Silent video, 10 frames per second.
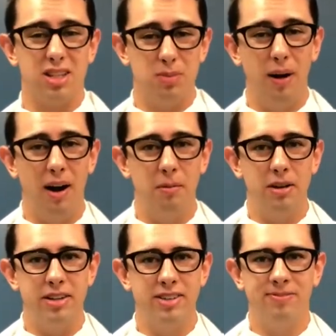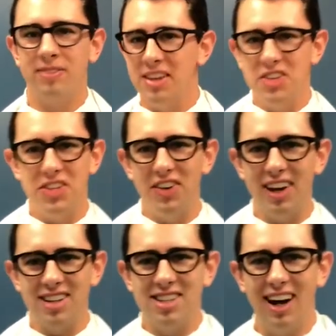experiment. See you
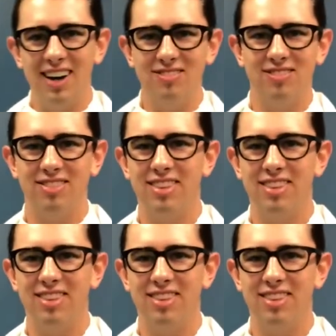next time.